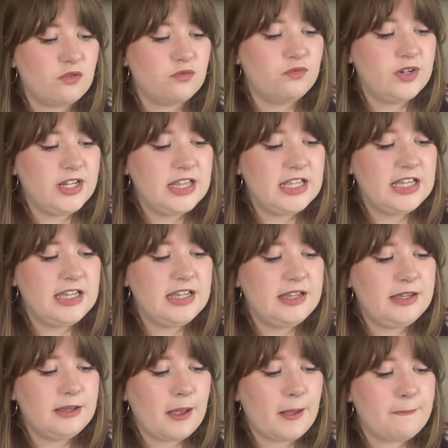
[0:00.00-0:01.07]

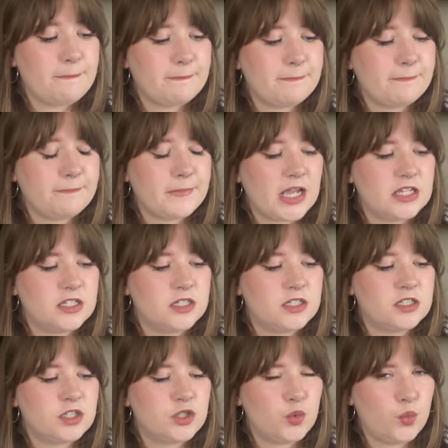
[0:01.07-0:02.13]
really
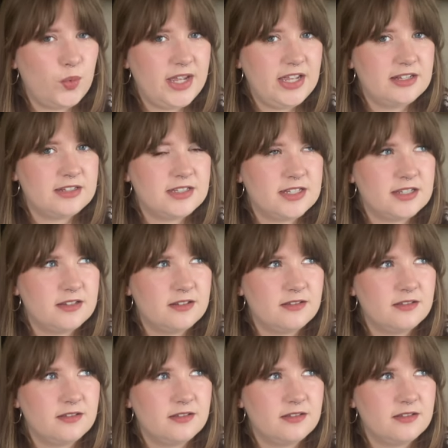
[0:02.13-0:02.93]
sweet